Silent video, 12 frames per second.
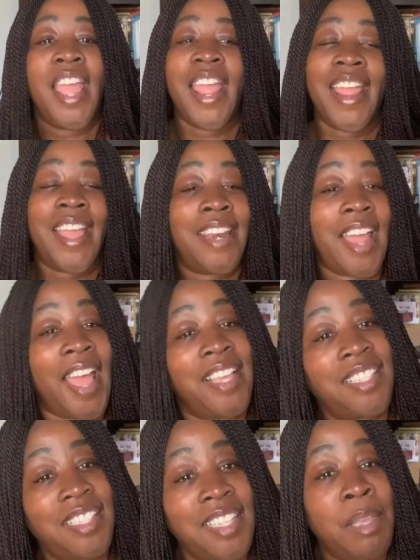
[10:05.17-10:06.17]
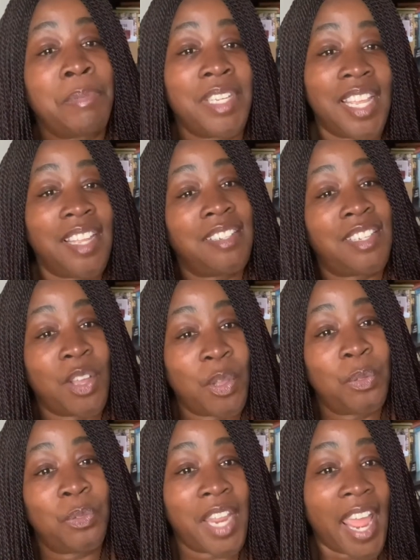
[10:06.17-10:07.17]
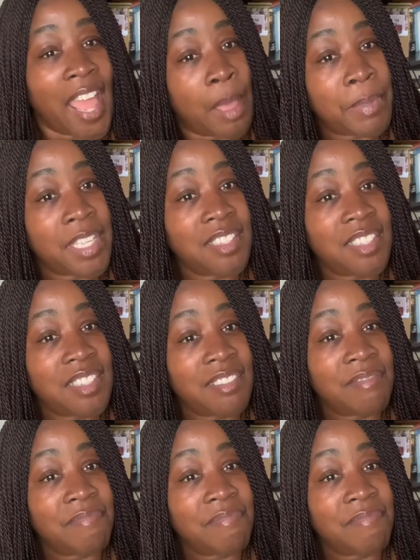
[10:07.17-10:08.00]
and I slipped into old habits.